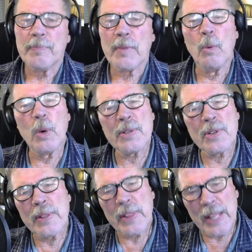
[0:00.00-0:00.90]

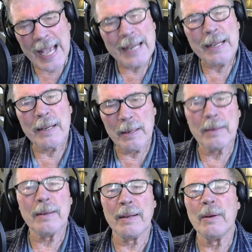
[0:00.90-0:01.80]
Wasn't that
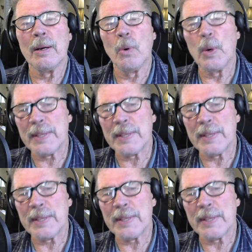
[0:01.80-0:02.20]
what